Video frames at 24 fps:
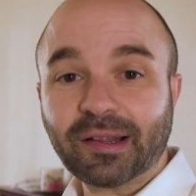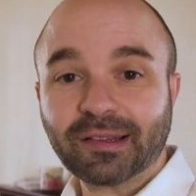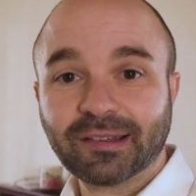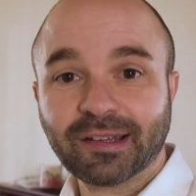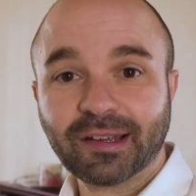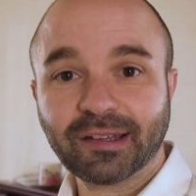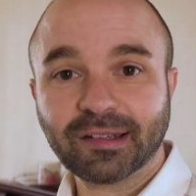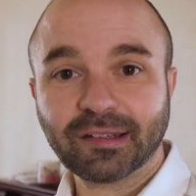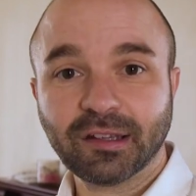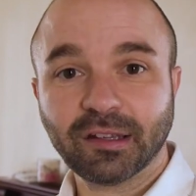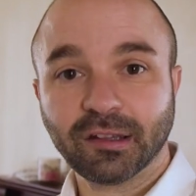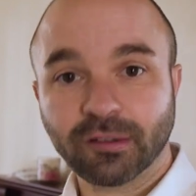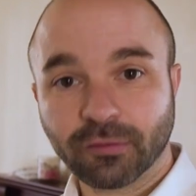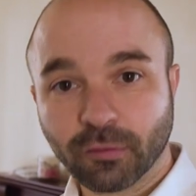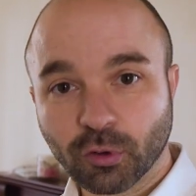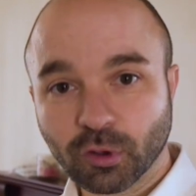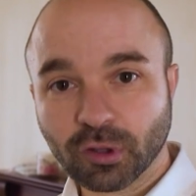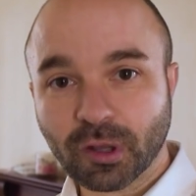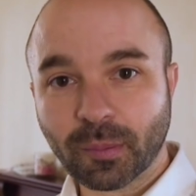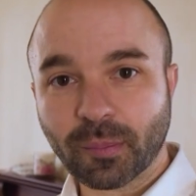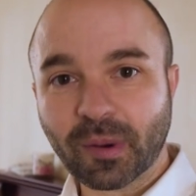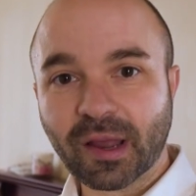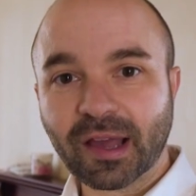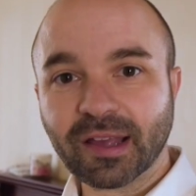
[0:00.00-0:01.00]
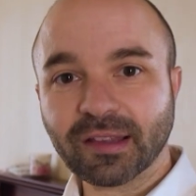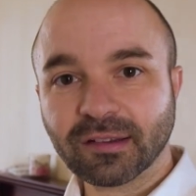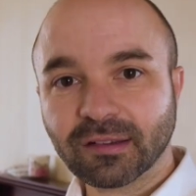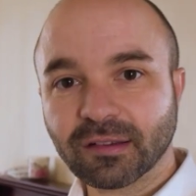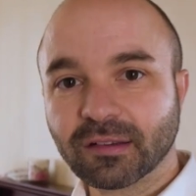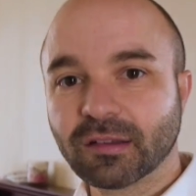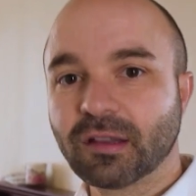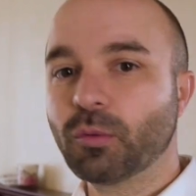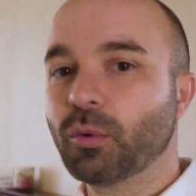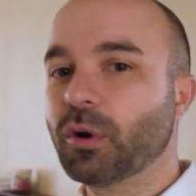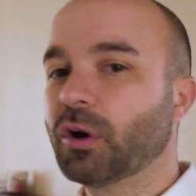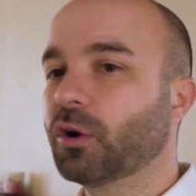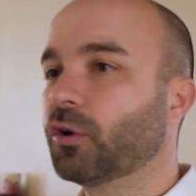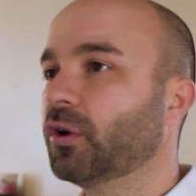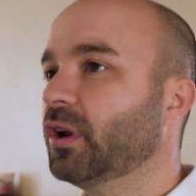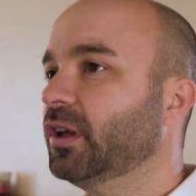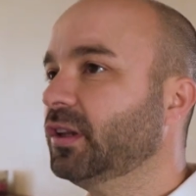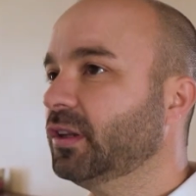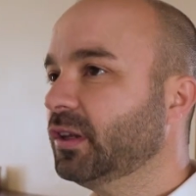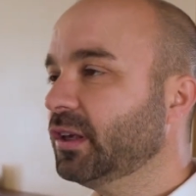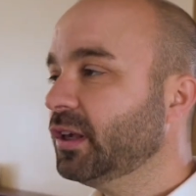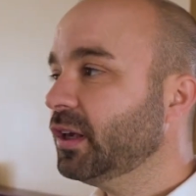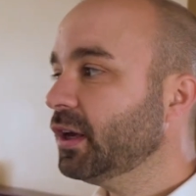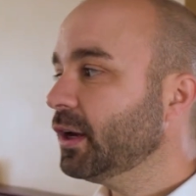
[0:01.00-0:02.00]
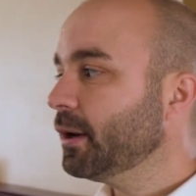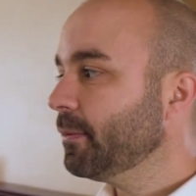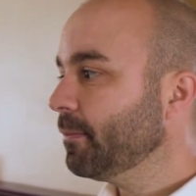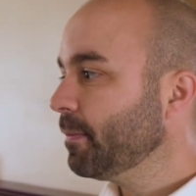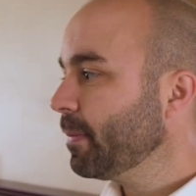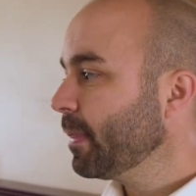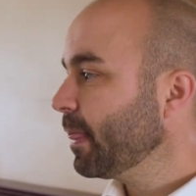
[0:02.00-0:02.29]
testings for the appliances. They were already here.